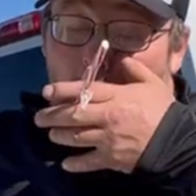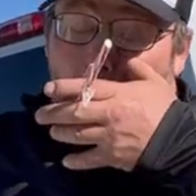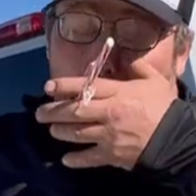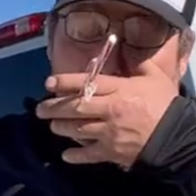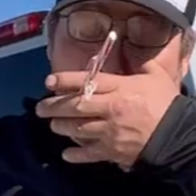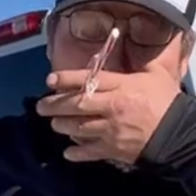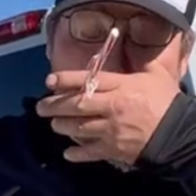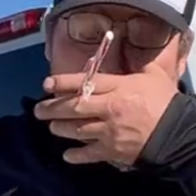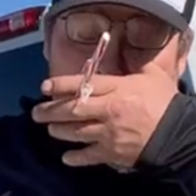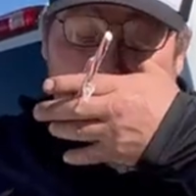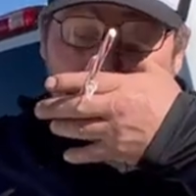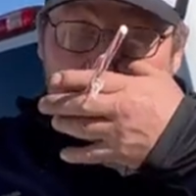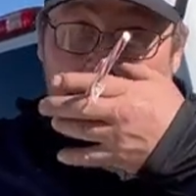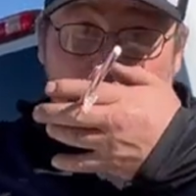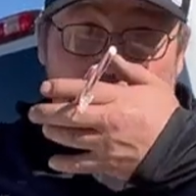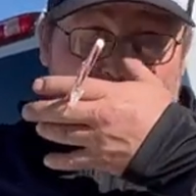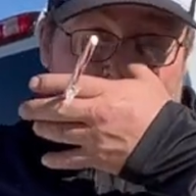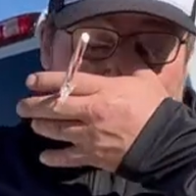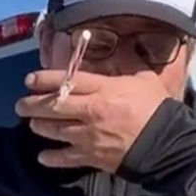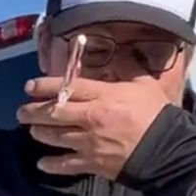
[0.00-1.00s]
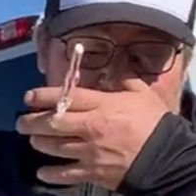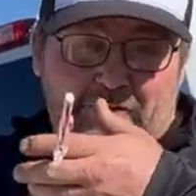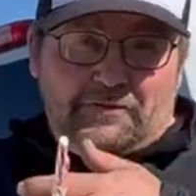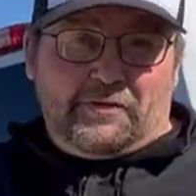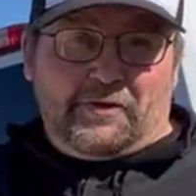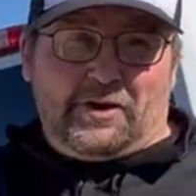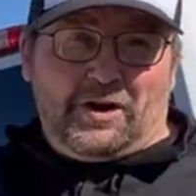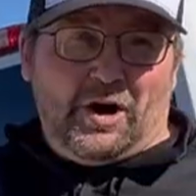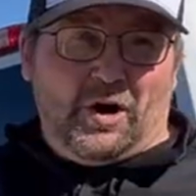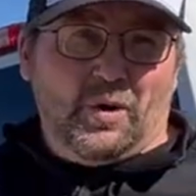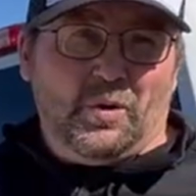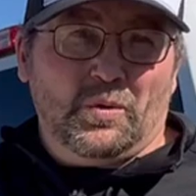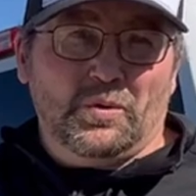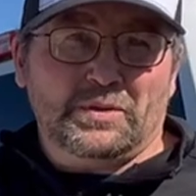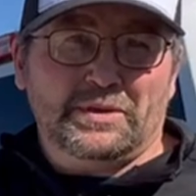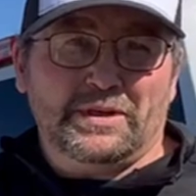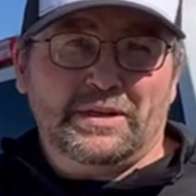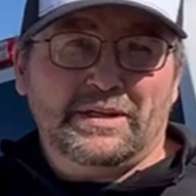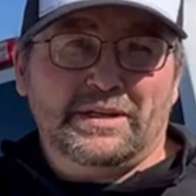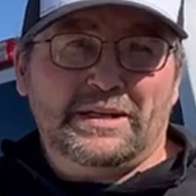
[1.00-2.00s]
But with it being
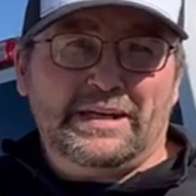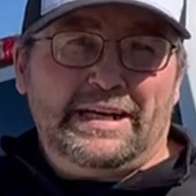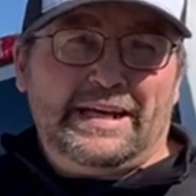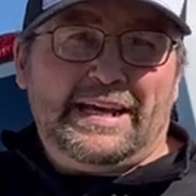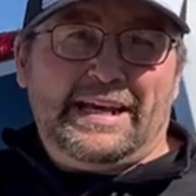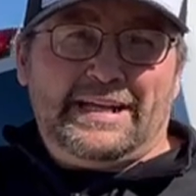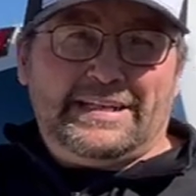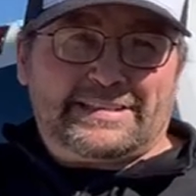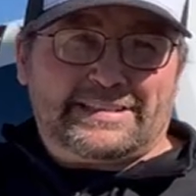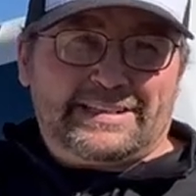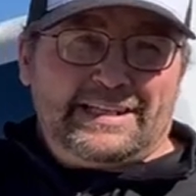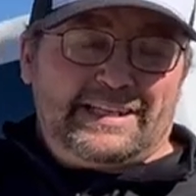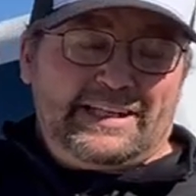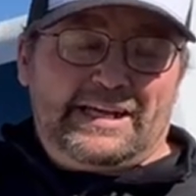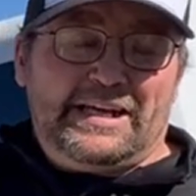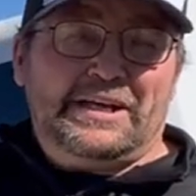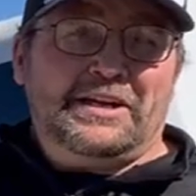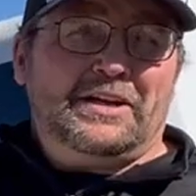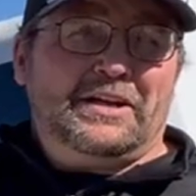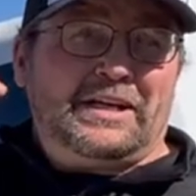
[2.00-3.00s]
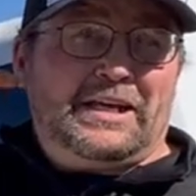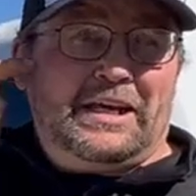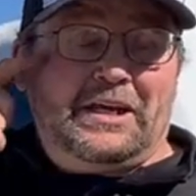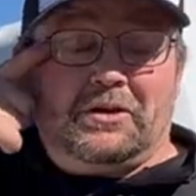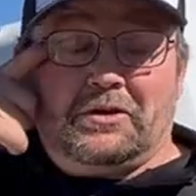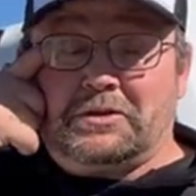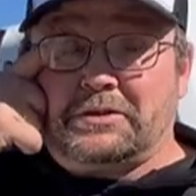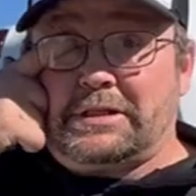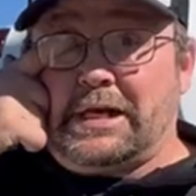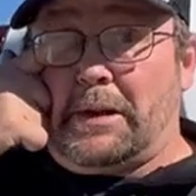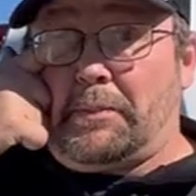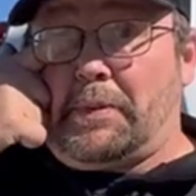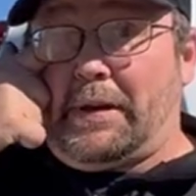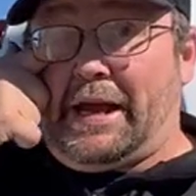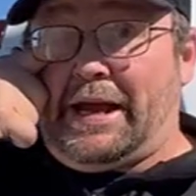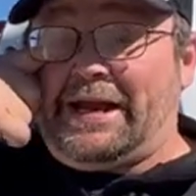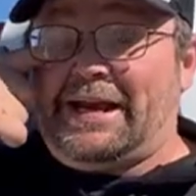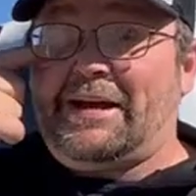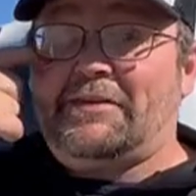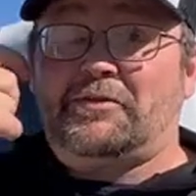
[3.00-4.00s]
cold, it instantly kills that
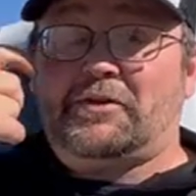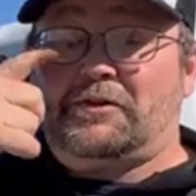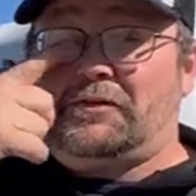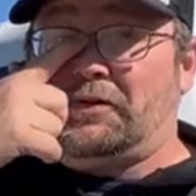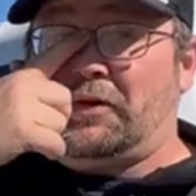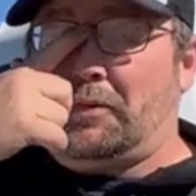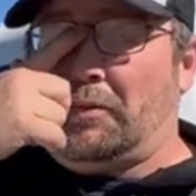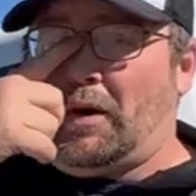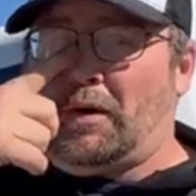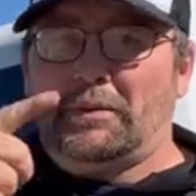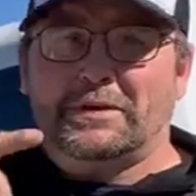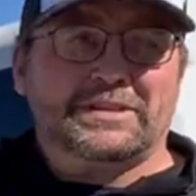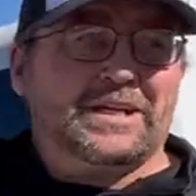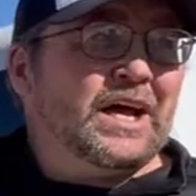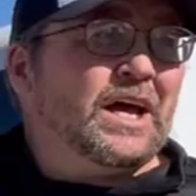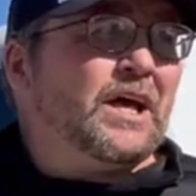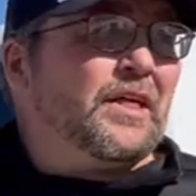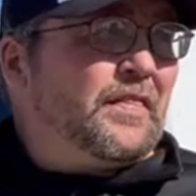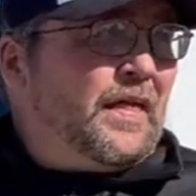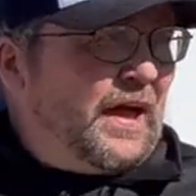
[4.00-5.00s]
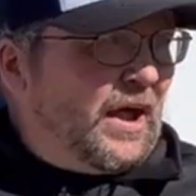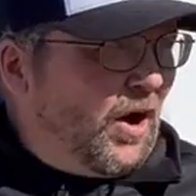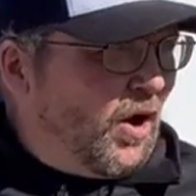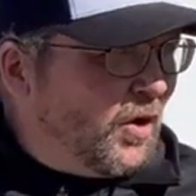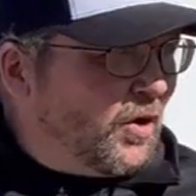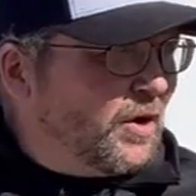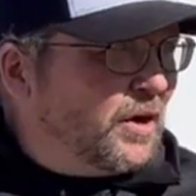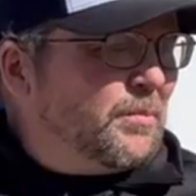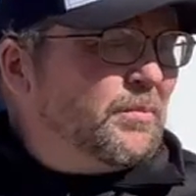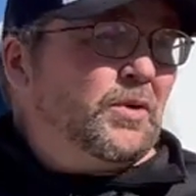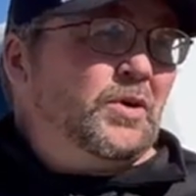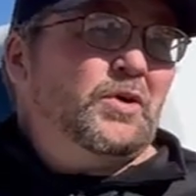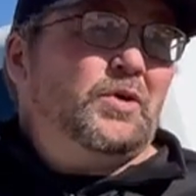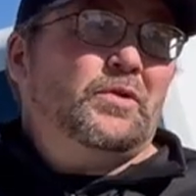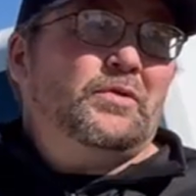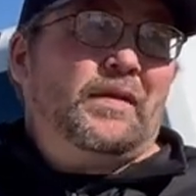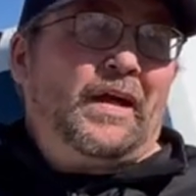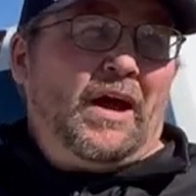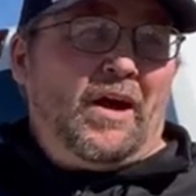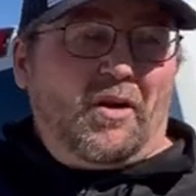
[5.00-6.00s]
pain after a few moments. They are going to
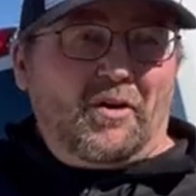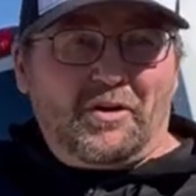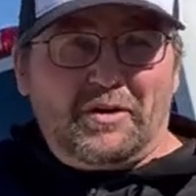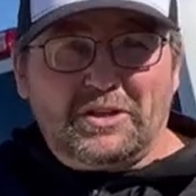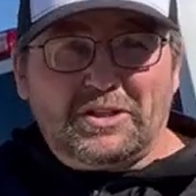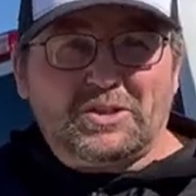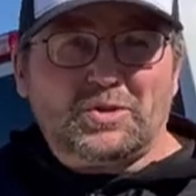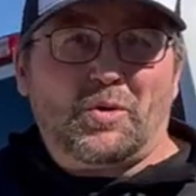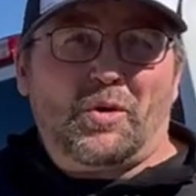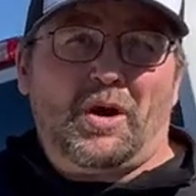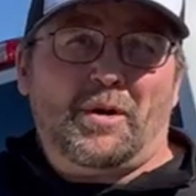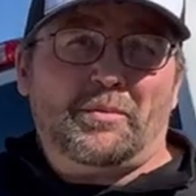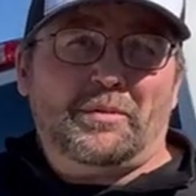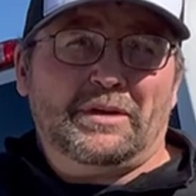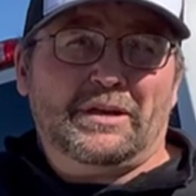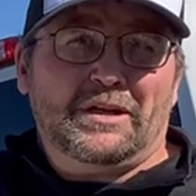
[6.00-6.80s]
move. They are going to squirm mm-hmm.